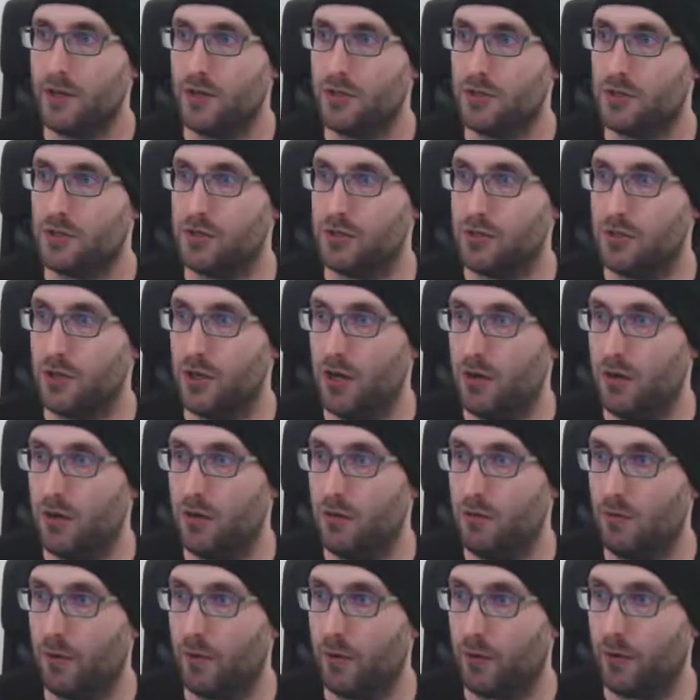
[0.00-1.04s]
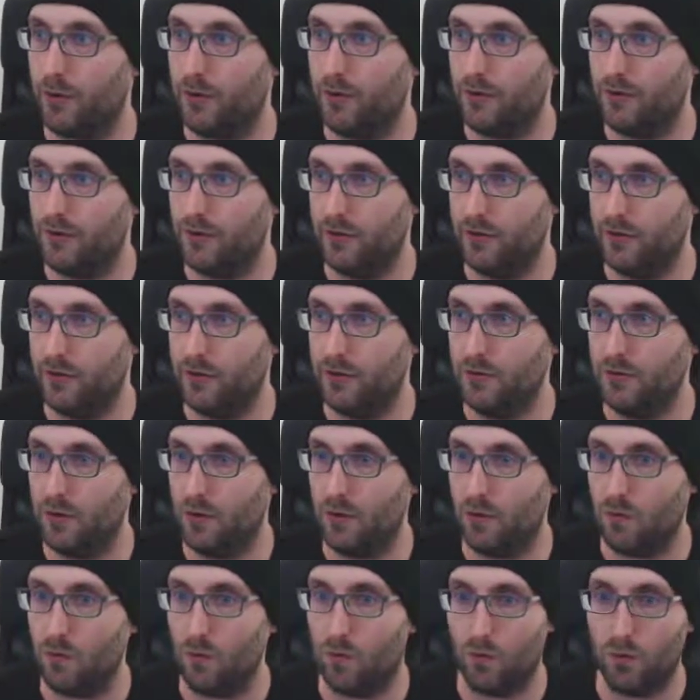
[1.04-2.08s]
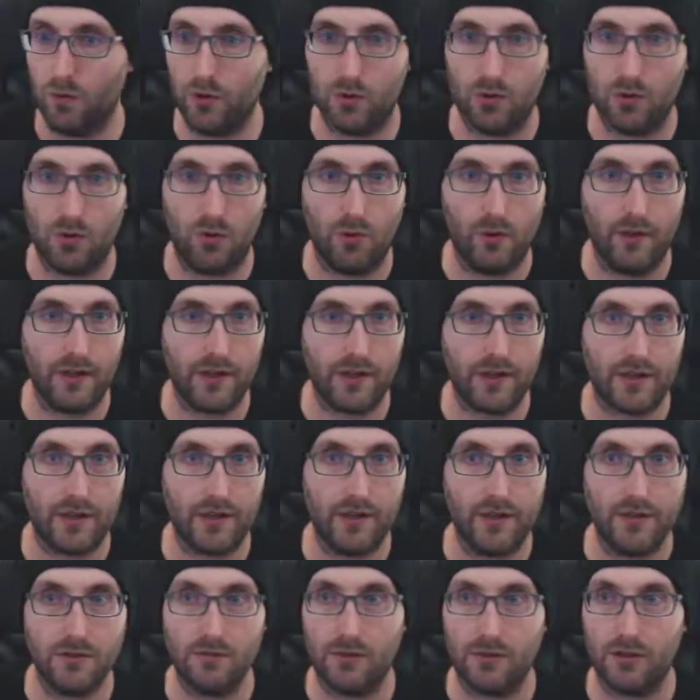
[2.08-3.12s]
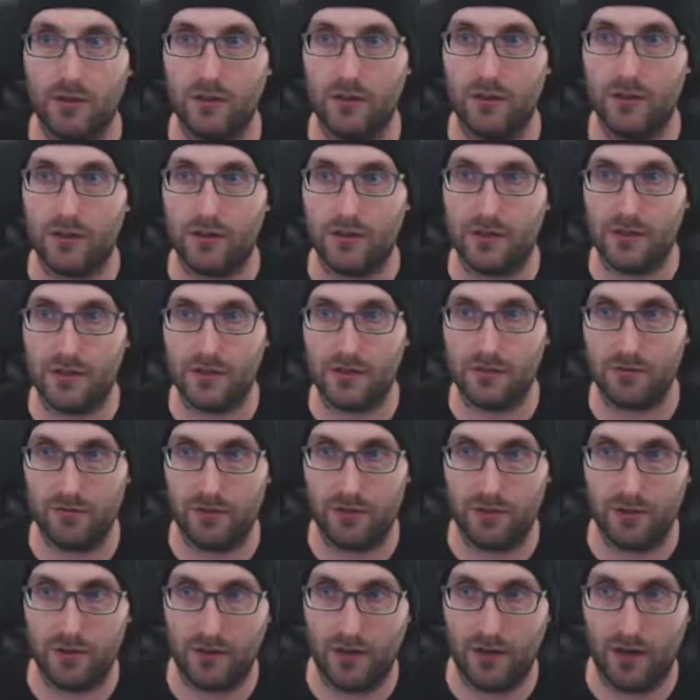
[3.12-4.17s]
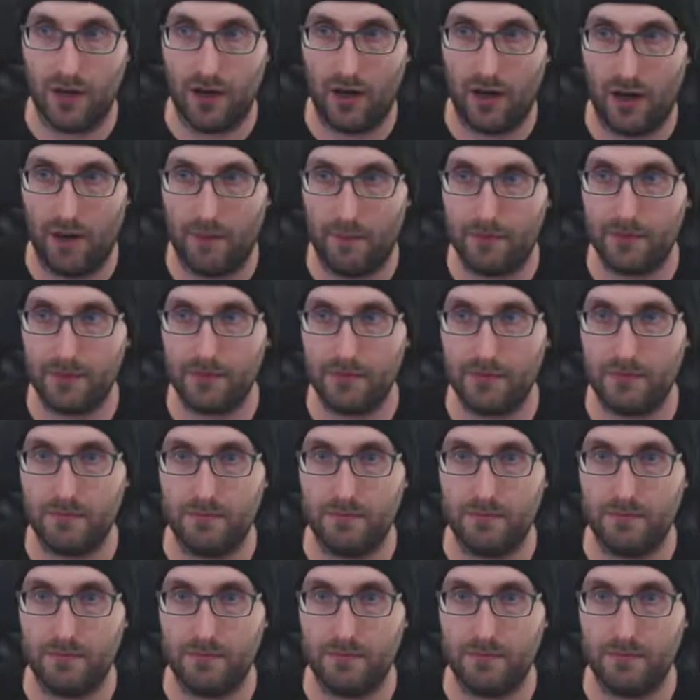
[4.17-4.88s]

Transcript: So what we're going to do real quick is we're to look this one up.